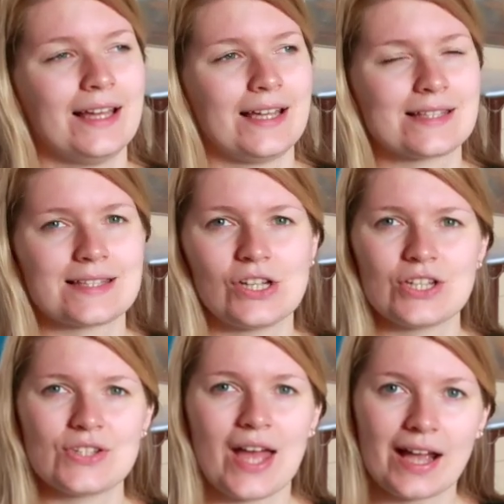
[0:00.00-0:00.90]
It's
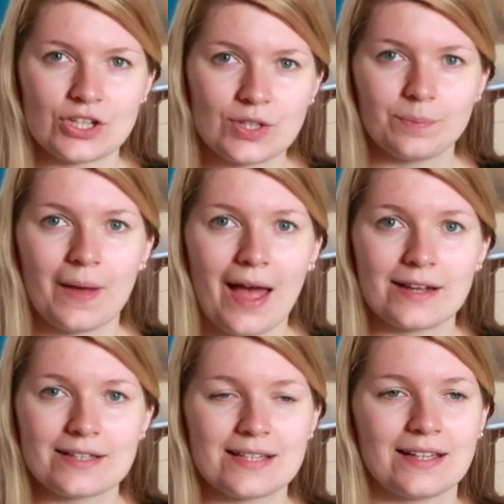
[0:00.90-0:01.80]
not
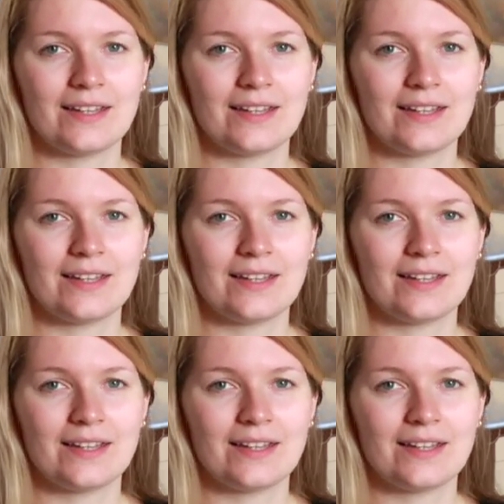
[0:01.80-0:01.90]
action-packed.